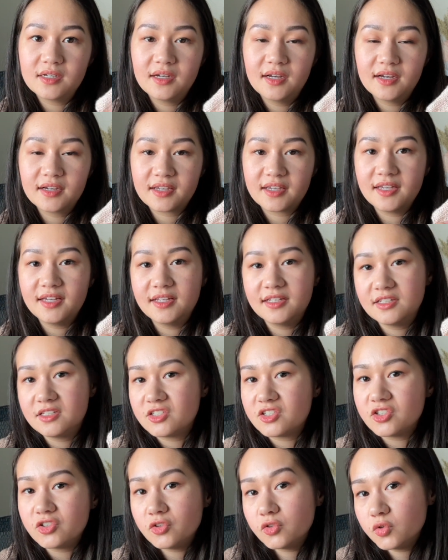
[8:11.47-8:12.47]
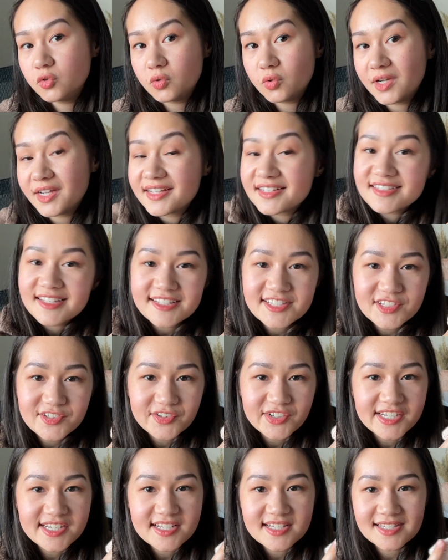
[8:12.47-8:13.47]
akin to
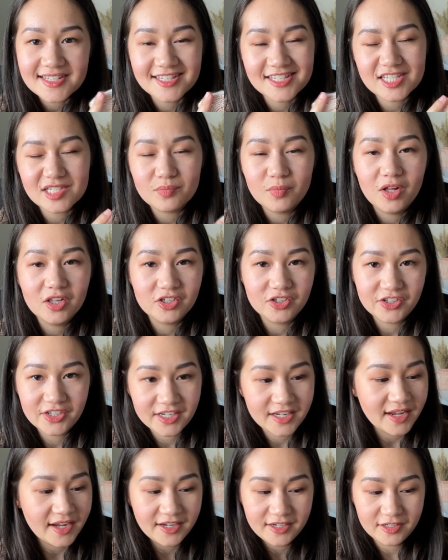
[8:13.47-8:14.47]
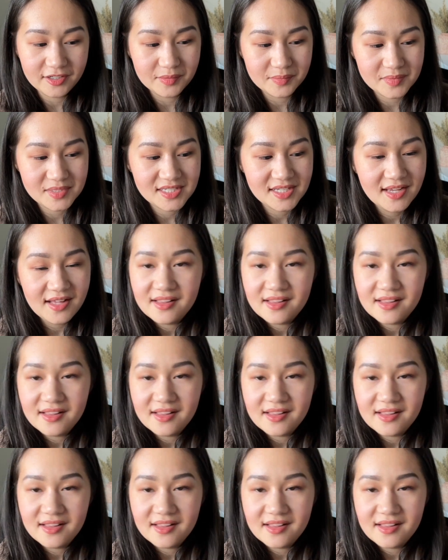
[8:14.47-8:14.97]
accessories and smaller knit items